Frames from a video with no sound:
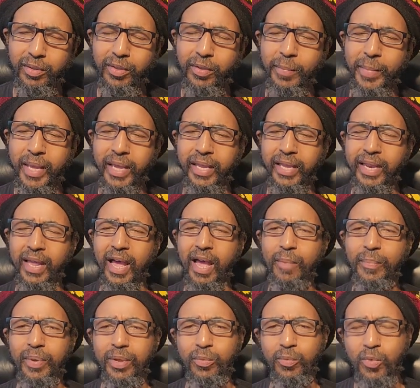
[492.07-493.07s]
to make it
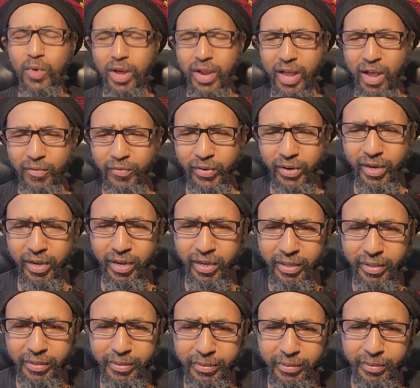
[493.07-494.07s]
happen. One
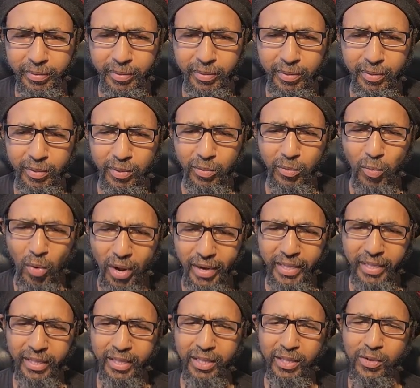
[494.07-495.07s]
Africa,
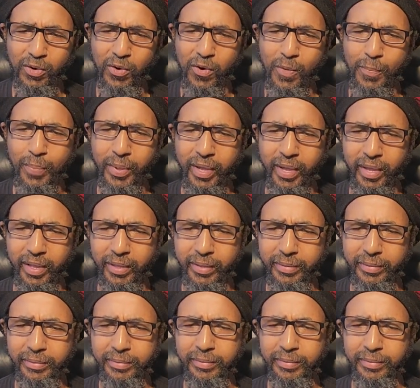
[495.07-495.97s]
one Ethiopia.